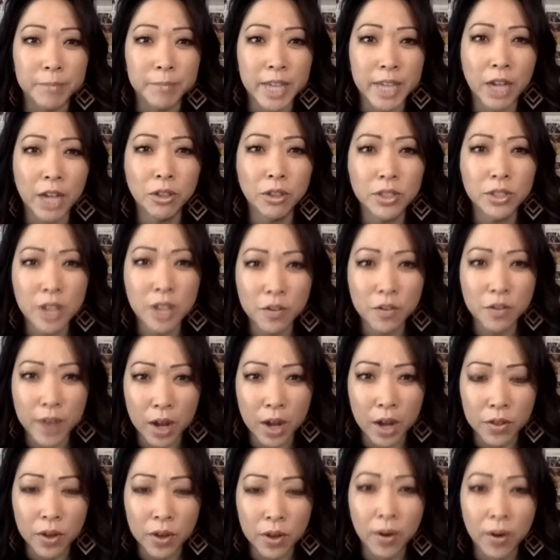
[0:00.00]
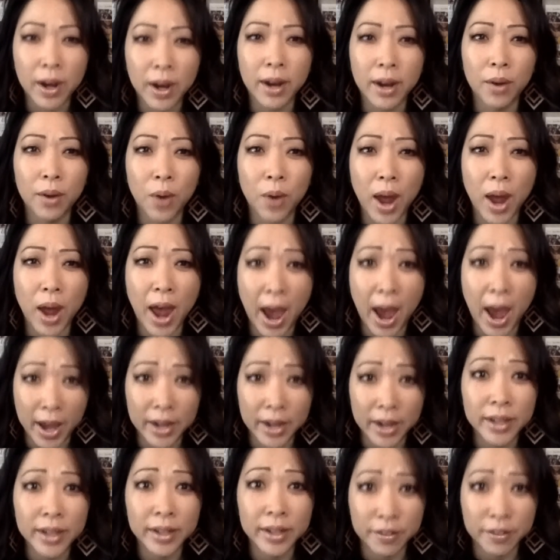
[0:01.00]
get yourself out there
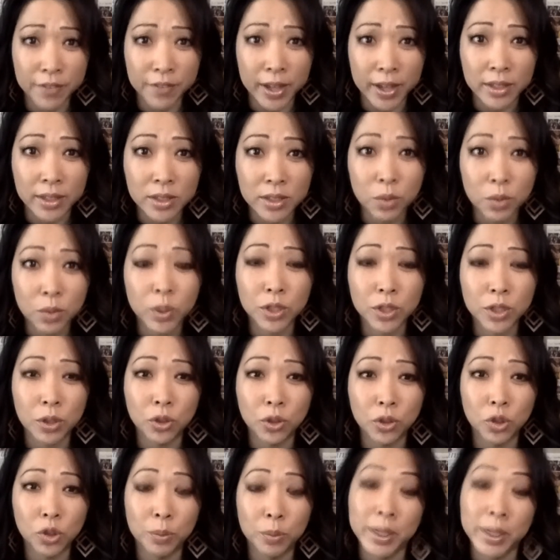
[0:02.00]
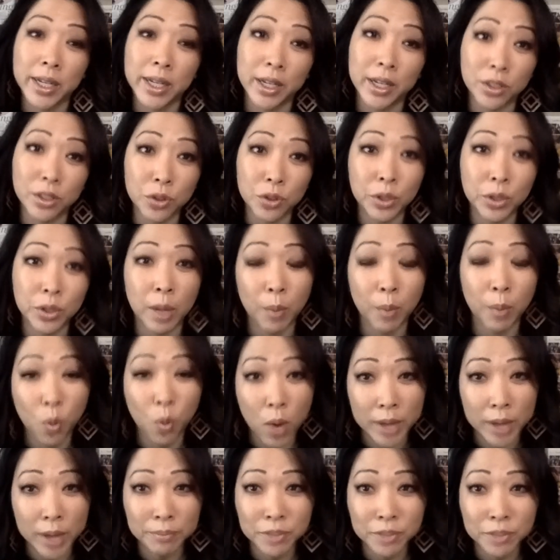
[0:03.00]
at an event with social media. So number
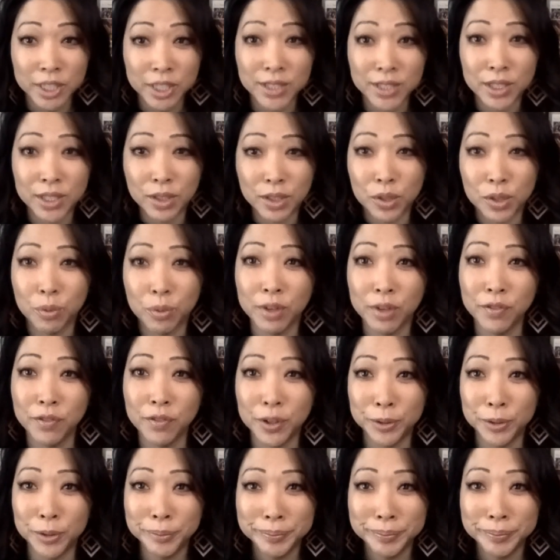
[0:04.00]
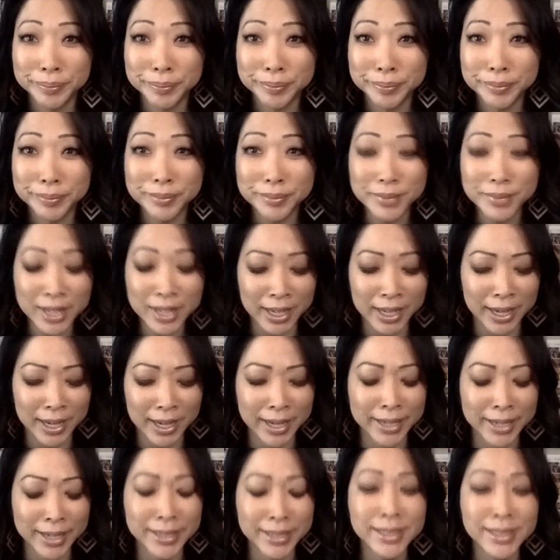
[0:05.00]
one, just as a review,
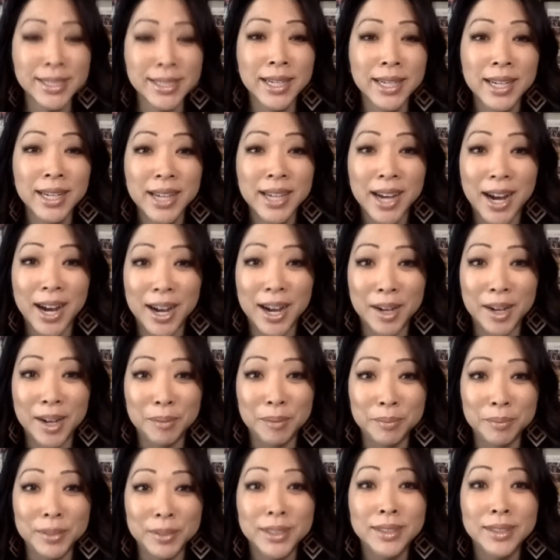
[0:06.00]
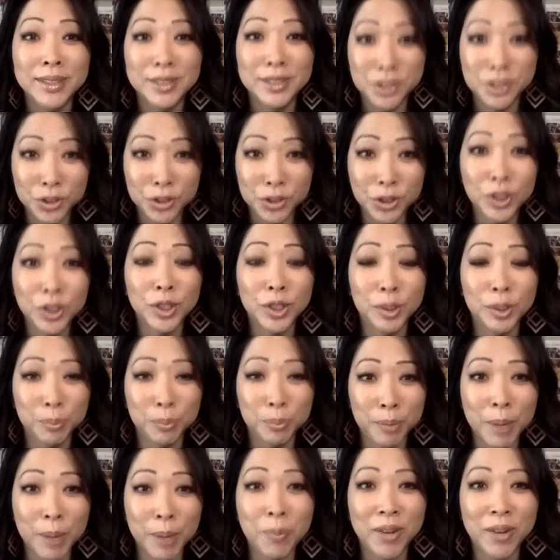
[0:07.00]
is do
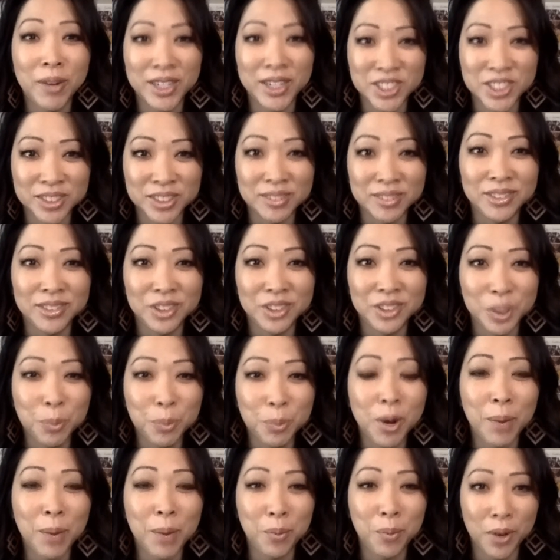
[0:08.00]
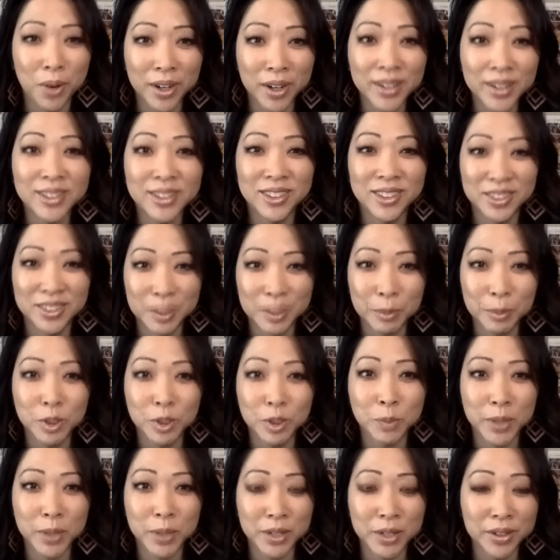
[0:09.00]
your preparation, do your prep work, look up your
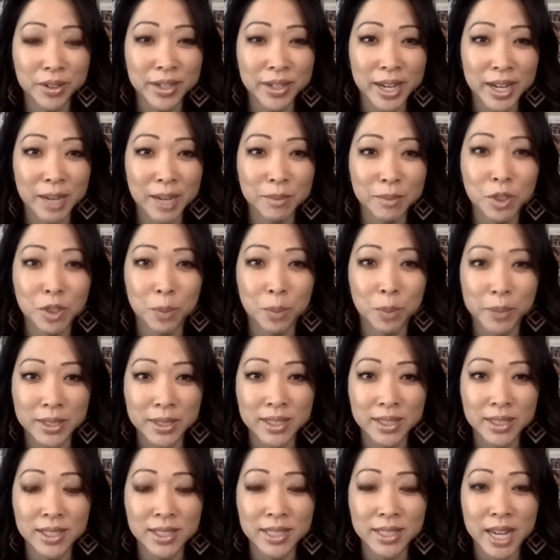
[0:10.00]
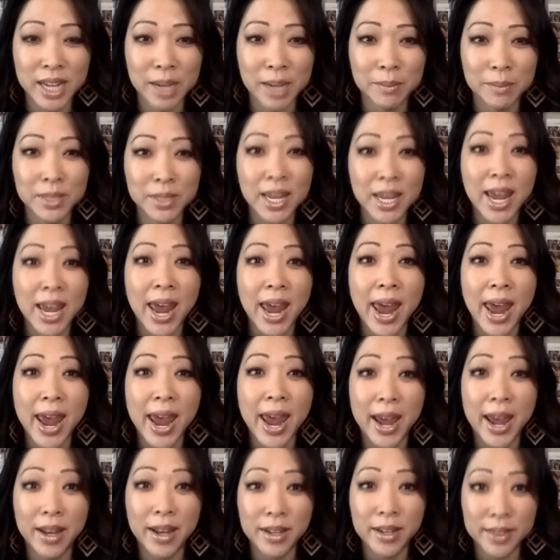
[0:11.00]
speaker names, your business names,
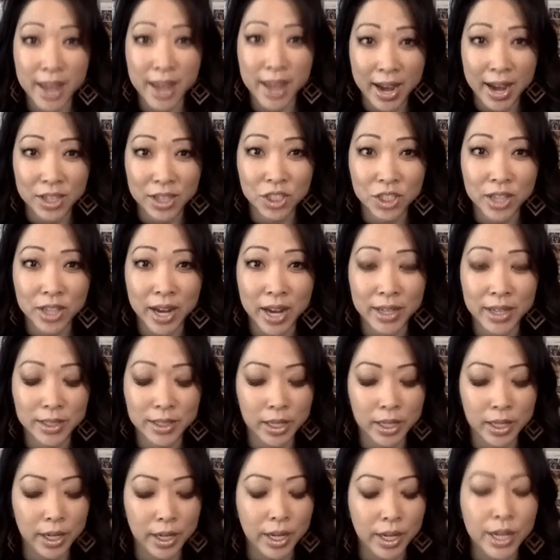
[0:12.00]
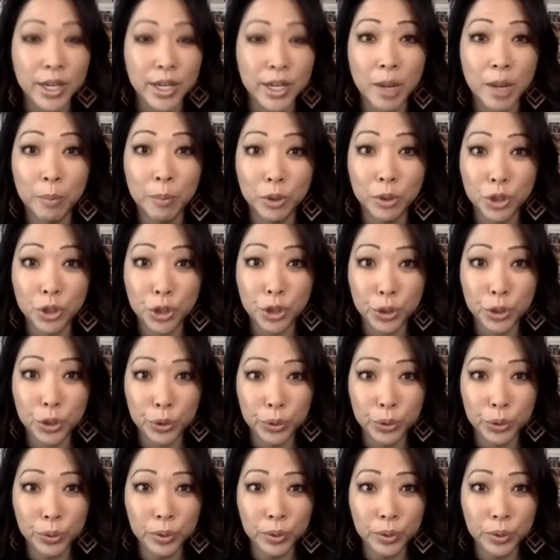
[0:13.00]
and the hashtags. Number
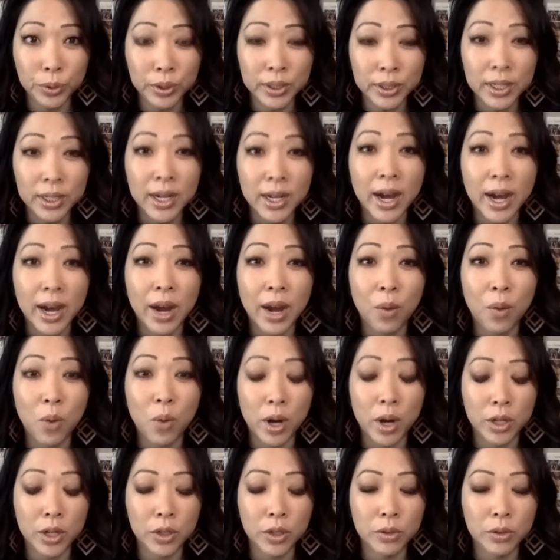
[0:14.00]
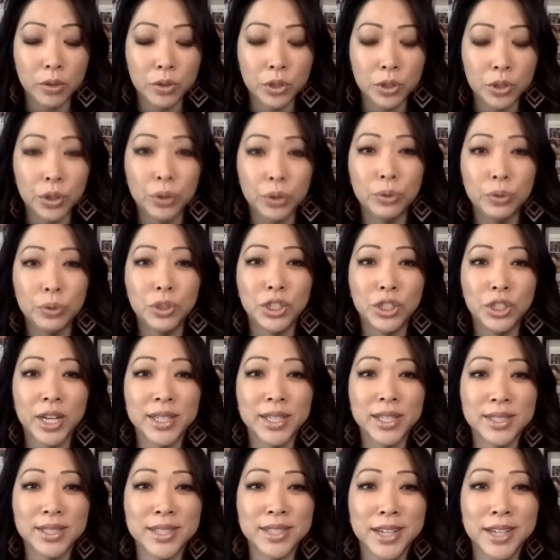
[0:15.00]
two, I want you to
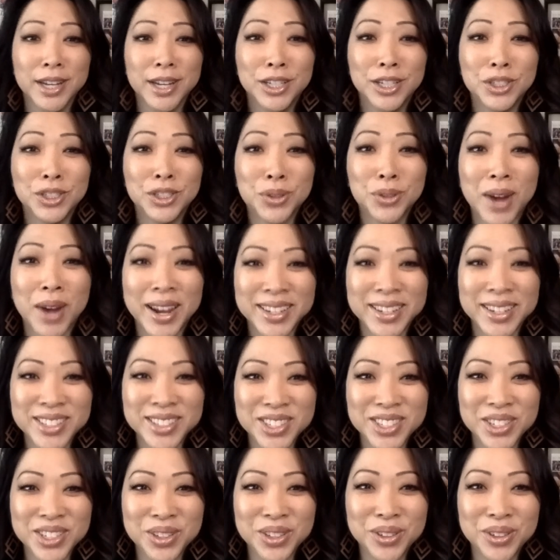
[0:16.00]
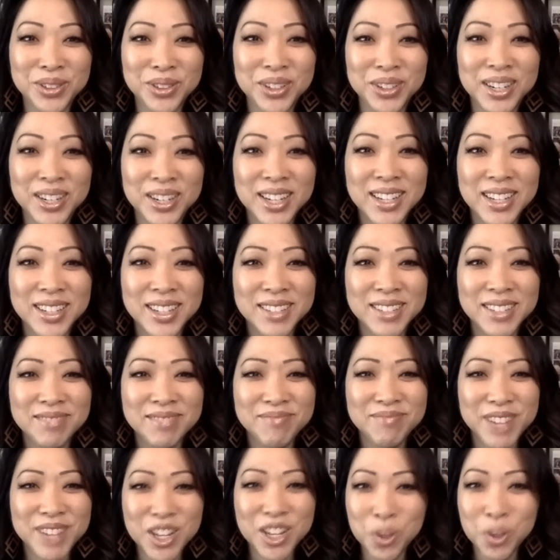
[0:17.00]
just try to
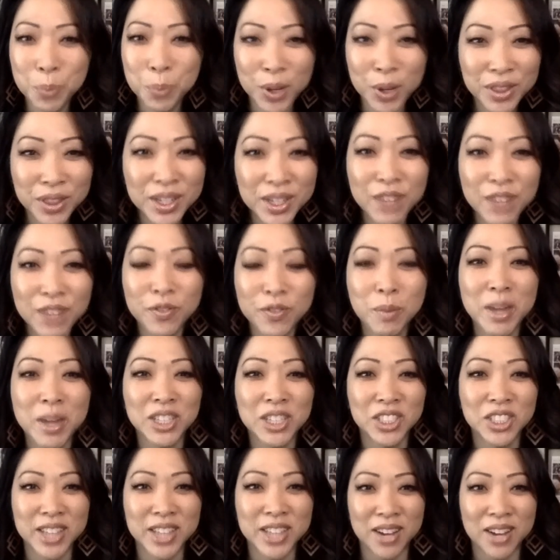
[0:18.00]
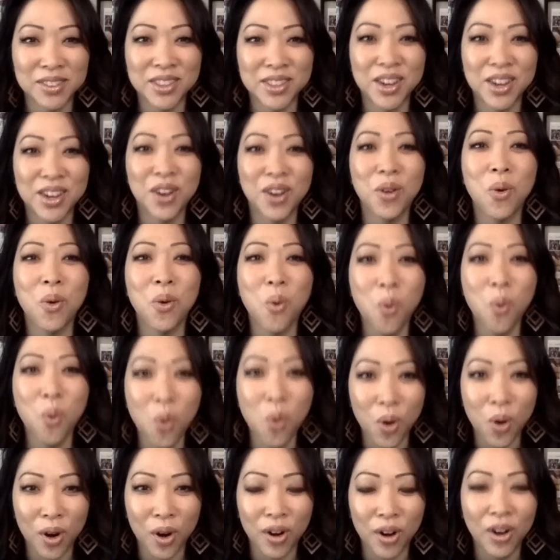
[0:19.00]
either put the information out there
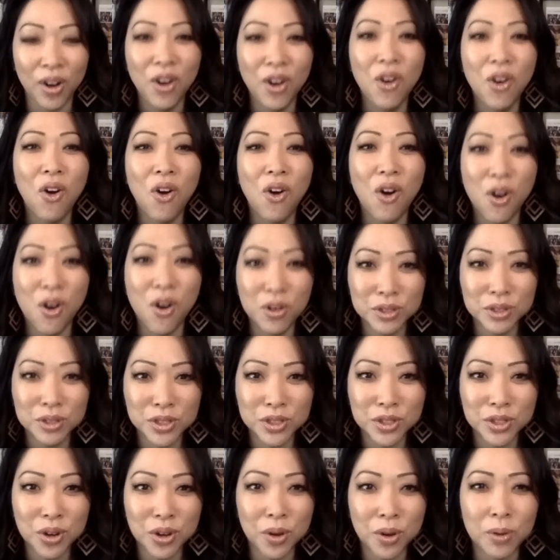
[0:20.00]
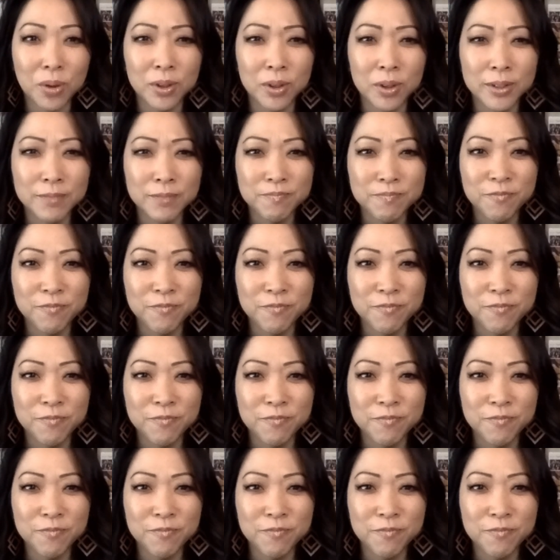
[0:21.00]
or also